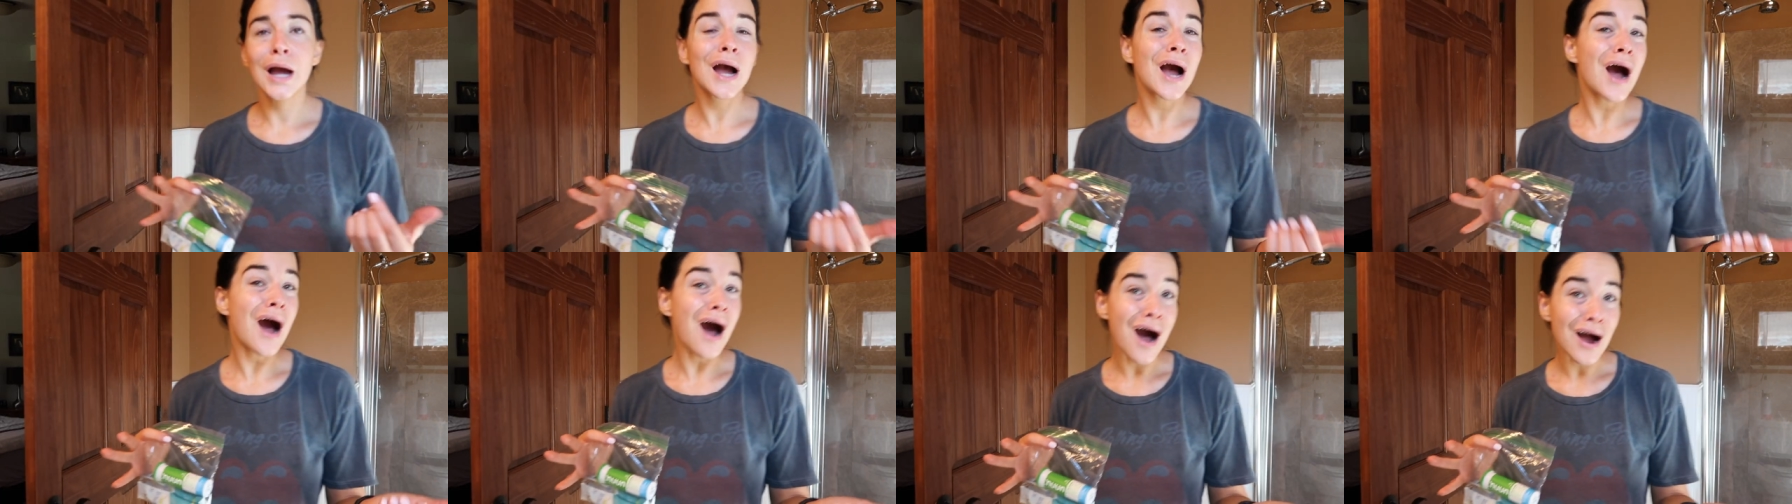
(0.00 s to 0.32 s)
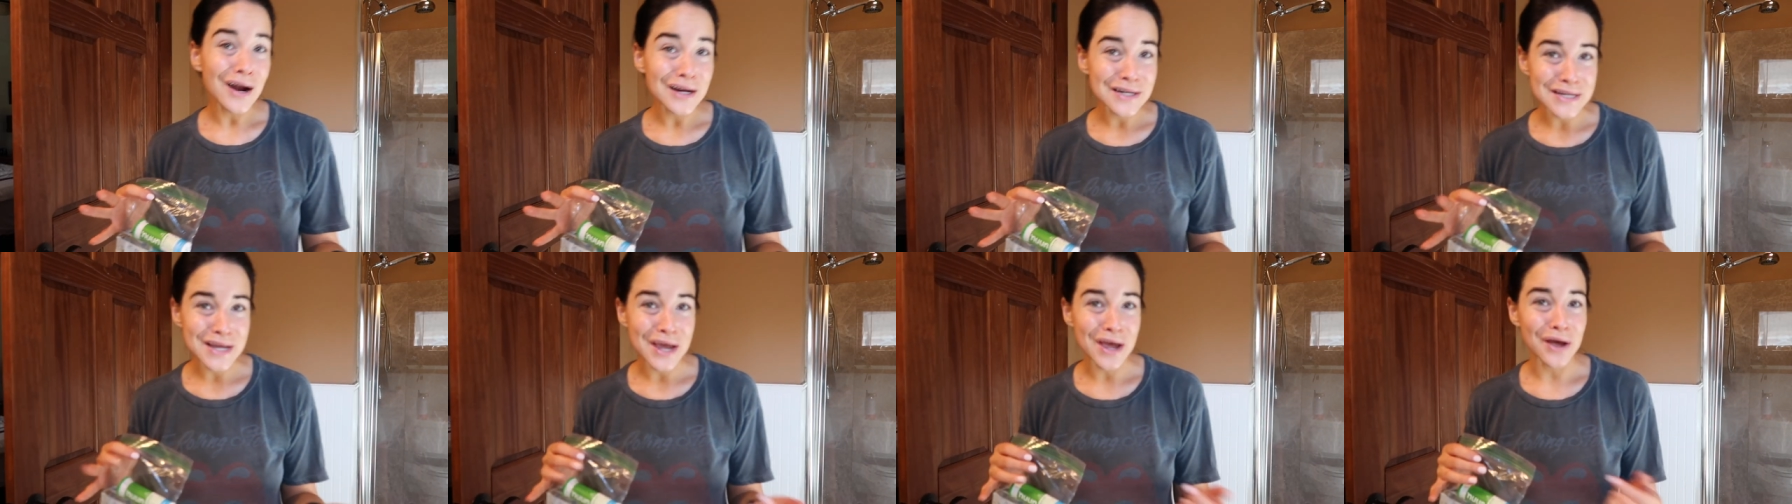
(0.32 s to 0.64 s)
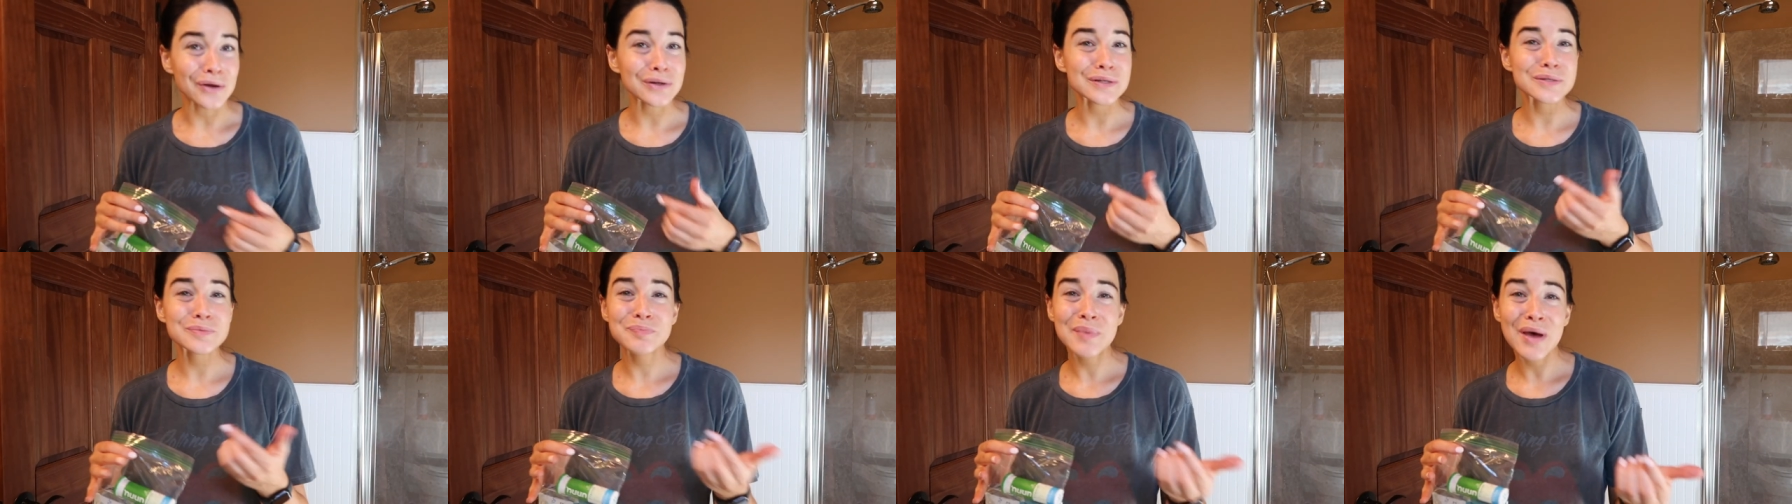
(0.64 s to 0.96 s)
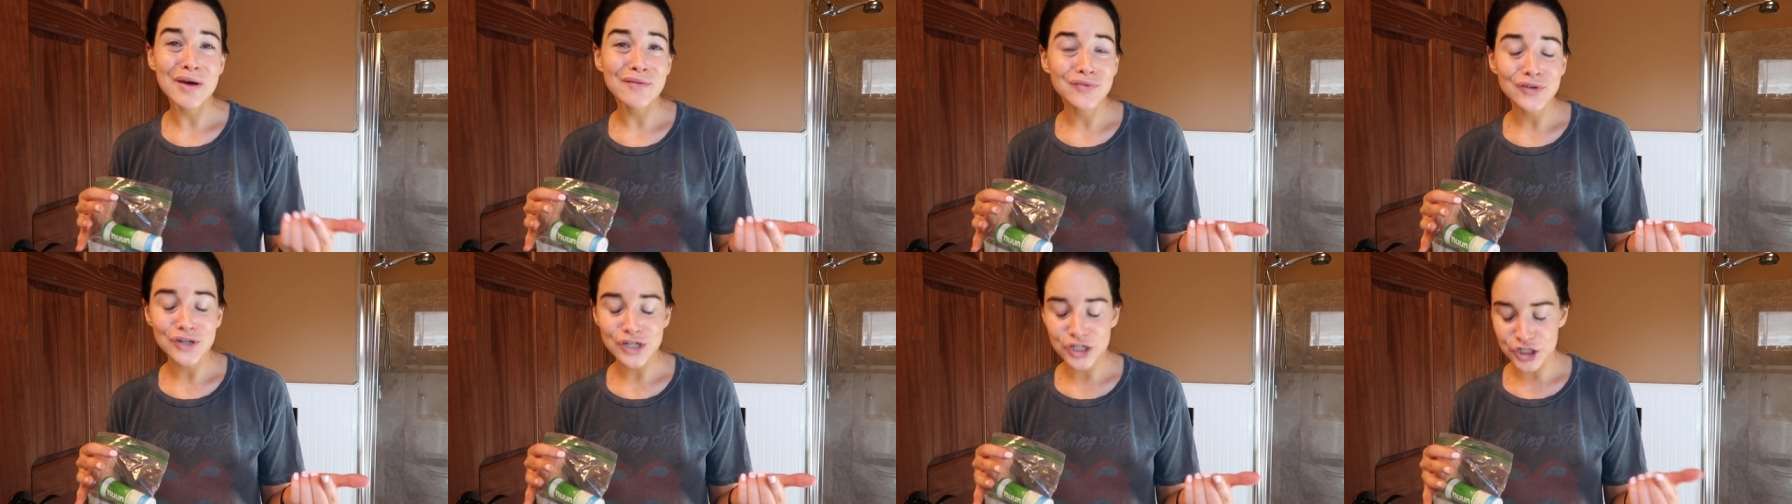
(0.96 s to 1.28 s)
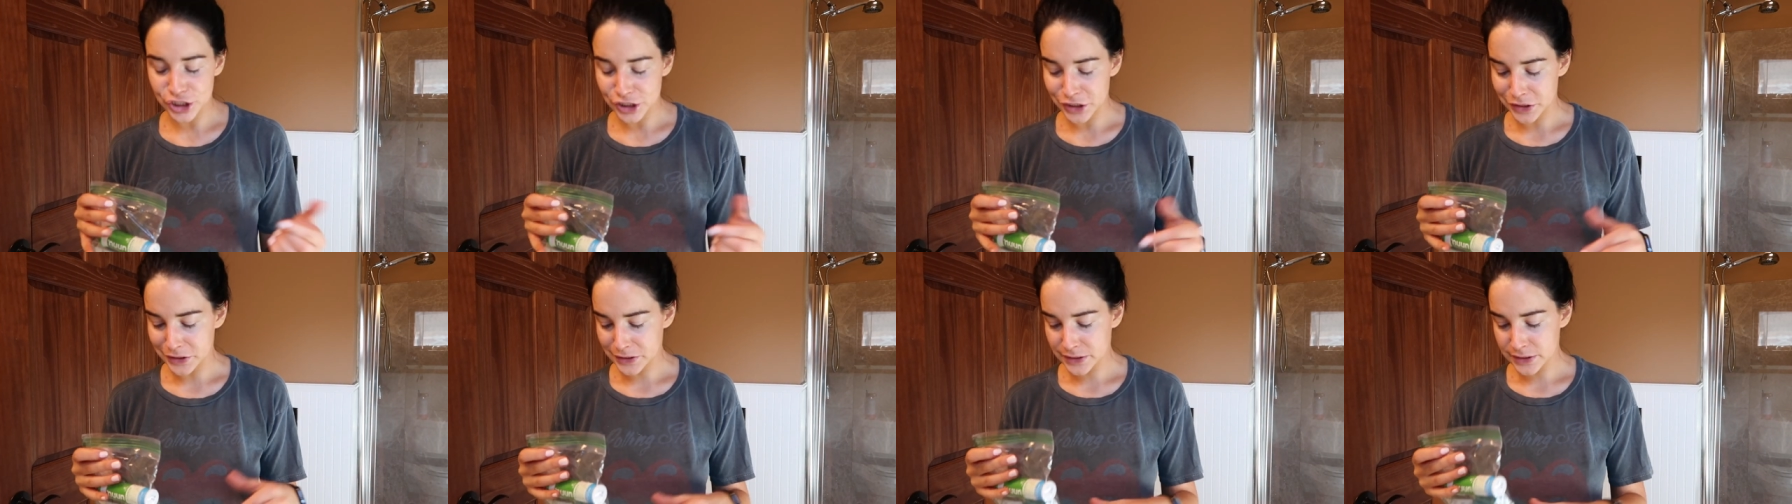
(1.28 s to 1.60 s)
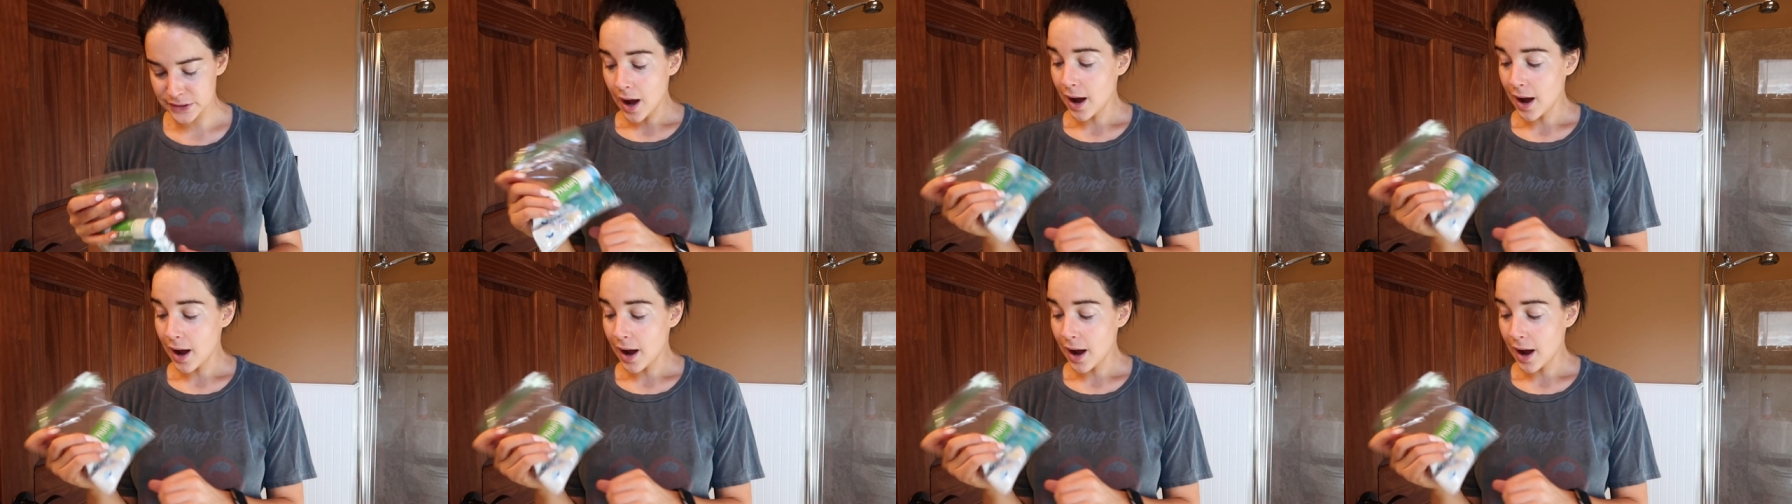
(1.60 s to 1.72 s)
cocktails, beverages,